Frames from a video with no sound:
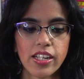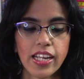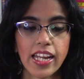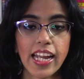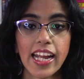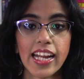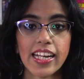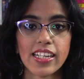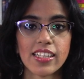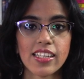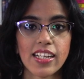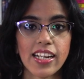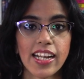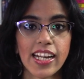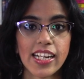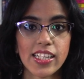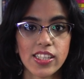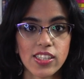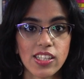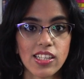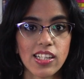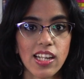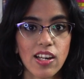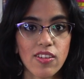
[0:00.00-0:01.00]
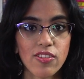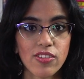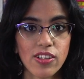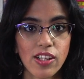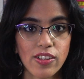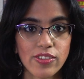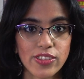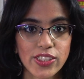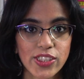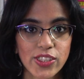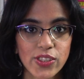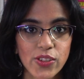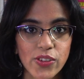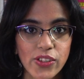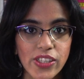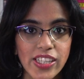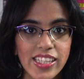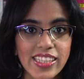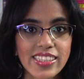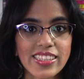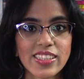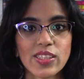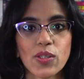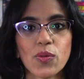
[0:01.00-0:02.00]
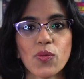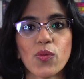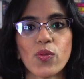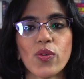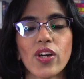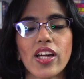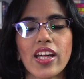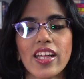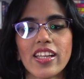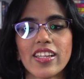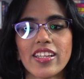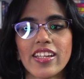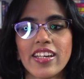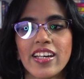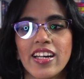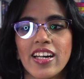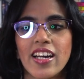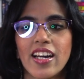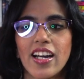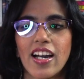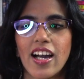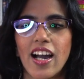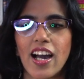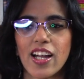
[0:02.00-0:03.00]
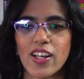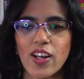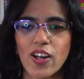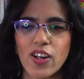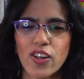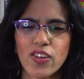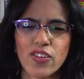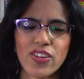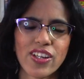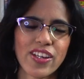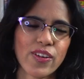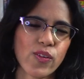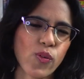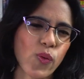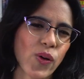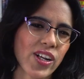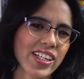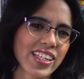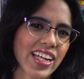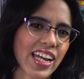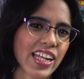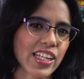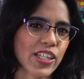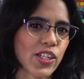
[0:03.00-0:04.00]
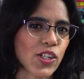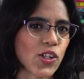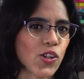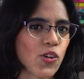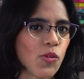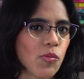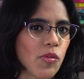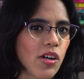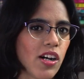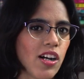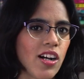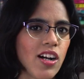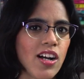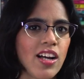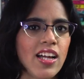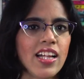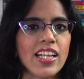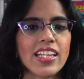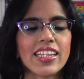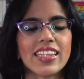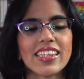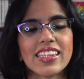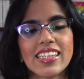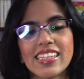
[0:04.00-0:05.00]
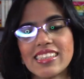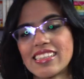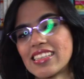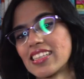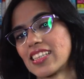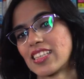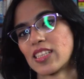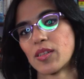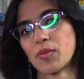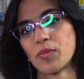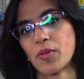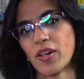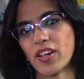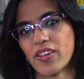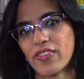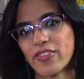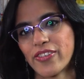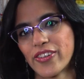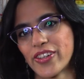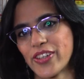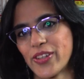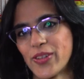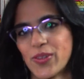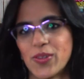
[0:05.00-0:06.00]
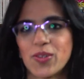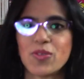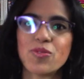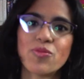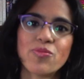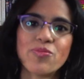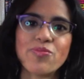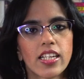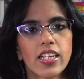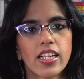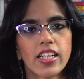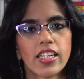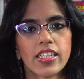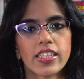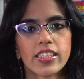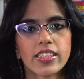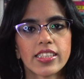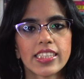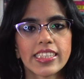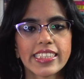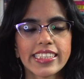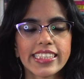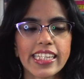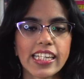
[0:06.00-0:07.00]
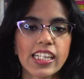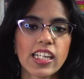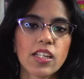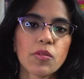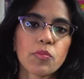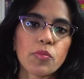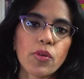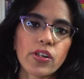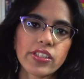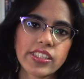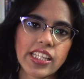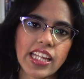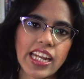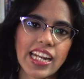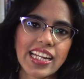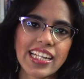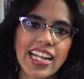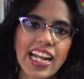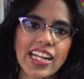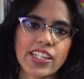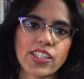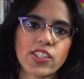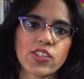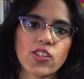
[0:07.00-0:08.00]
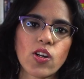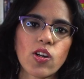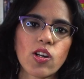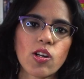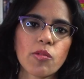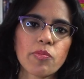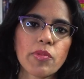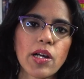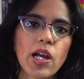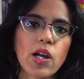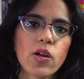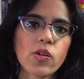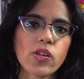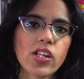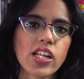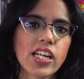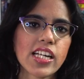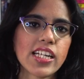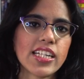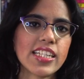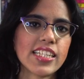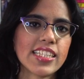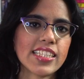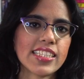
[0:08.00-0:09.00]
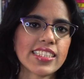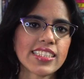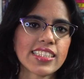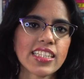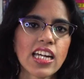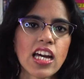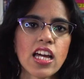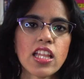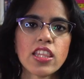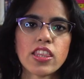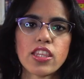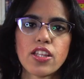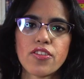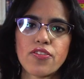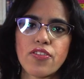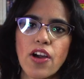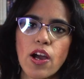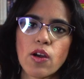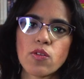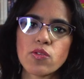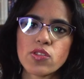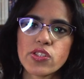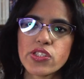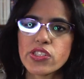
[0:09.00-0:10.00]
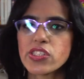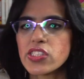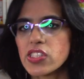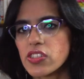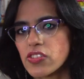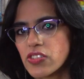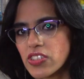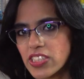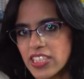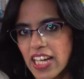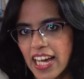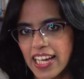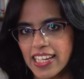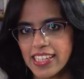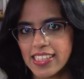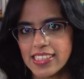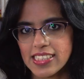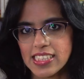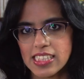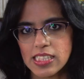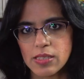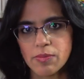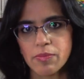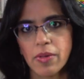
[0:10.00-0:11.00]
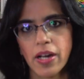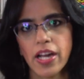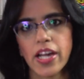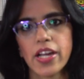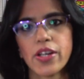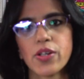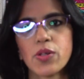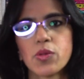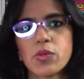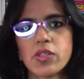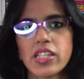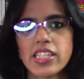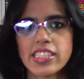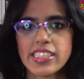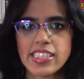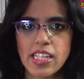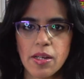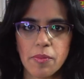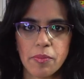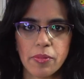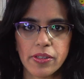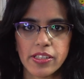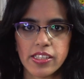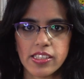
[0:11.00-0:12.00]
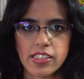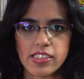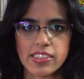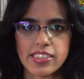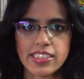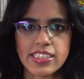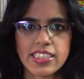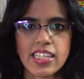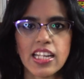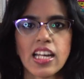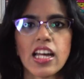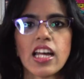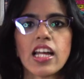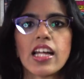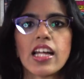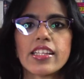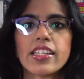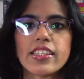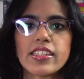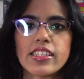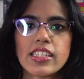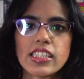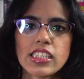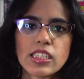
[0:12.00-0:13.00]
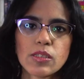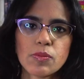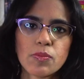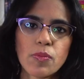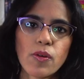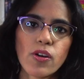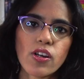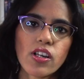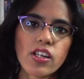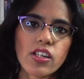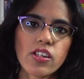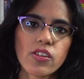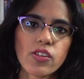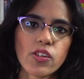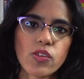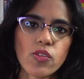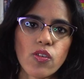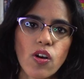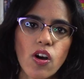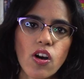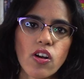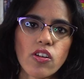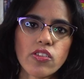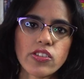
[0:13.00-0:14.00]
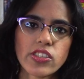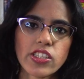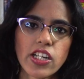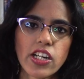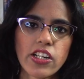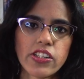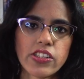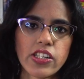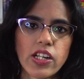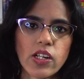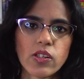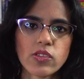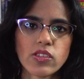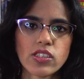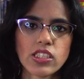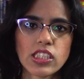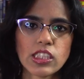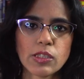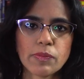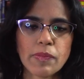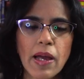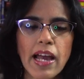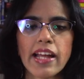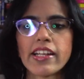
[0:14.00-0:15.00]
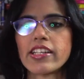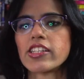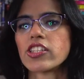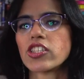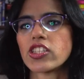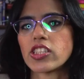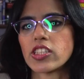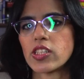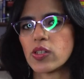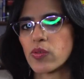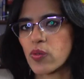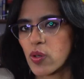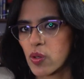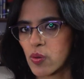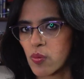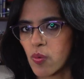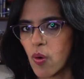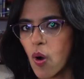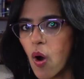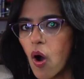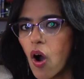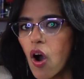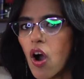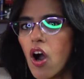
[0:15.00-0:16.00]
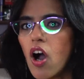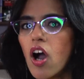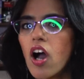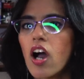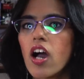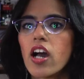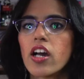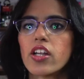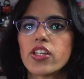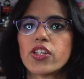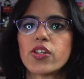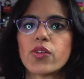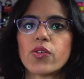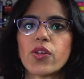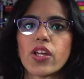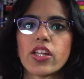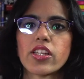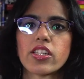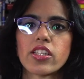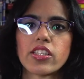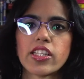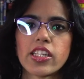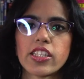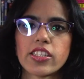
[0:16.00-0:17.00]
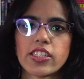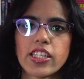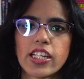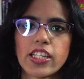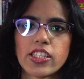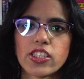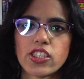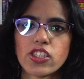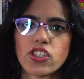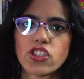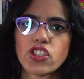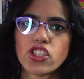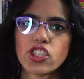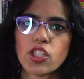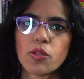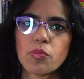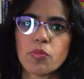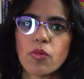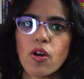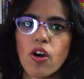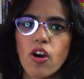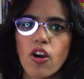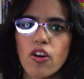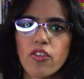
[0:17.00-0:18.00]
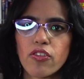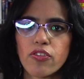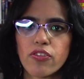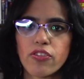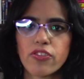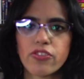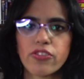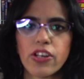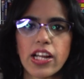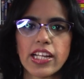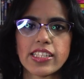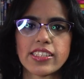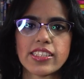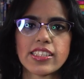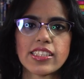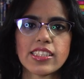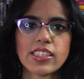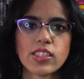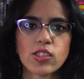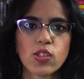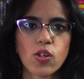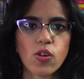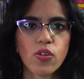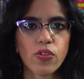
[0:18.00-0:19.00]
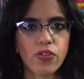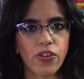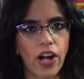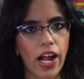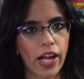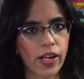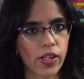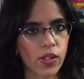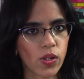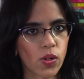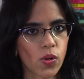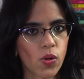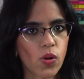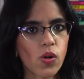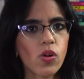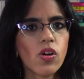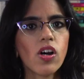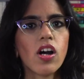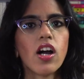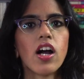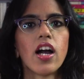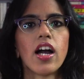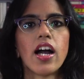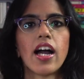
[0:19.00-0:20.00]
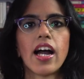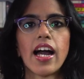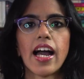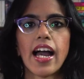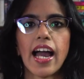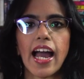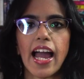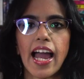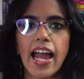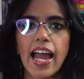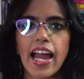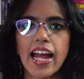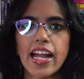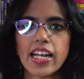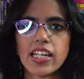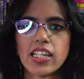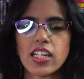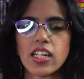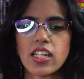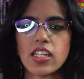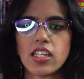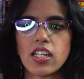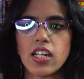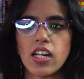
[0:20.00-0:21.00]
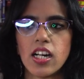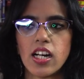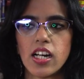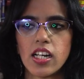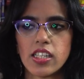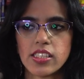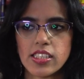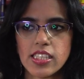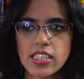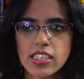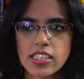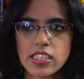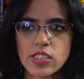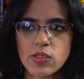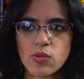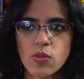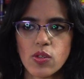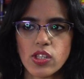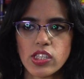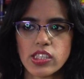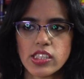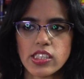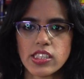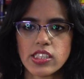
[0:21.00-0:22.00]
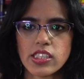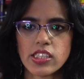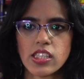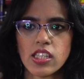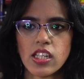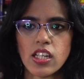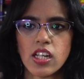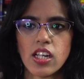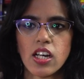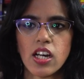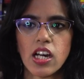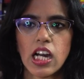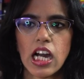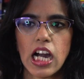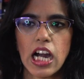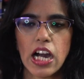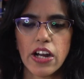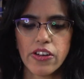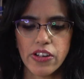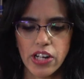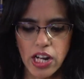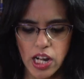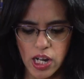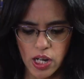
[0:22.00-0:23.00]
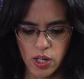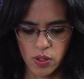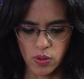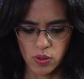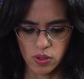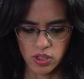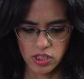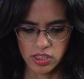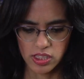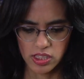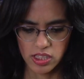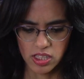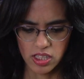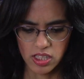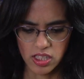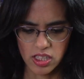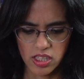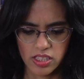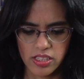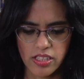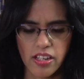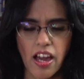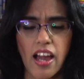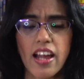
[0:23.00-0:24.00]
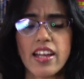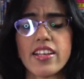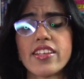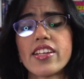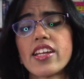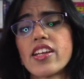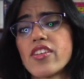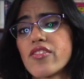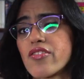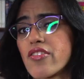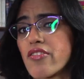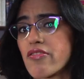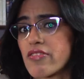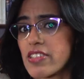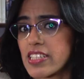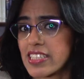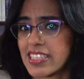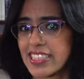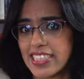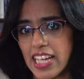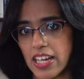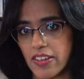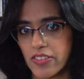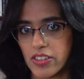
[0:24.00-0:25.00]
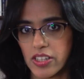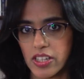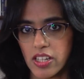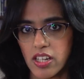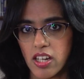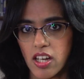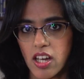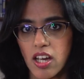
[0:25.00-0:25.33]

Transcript: hate to love stories with a lot of wit and humor, this is the book for you. The second book that I'd like to talk about is The Fountains of Silence by Ruta Sepetys. This book revolves around the Spanish Civil War during the dictatorship of Francisco Franco, and this was around 1957.